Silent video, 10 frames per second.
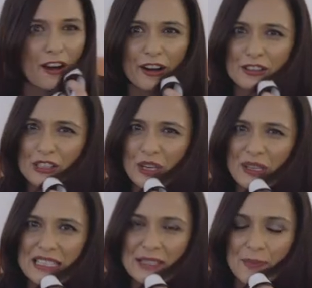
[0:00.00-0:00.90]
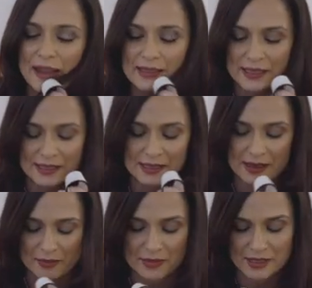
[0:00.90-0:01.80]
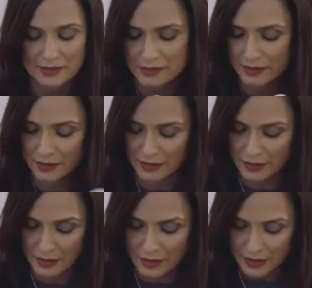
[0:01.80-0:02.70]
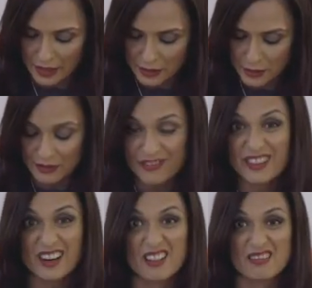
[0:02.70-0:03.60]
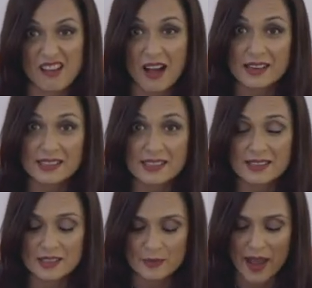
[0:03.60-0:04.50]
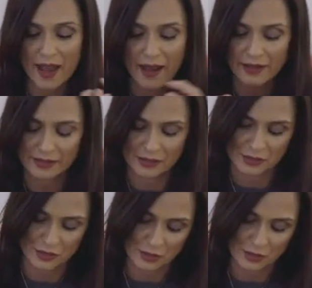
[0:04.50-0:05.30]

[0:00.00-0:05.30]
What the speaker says: aren't so expected. You can fit a lot into this bag. There's a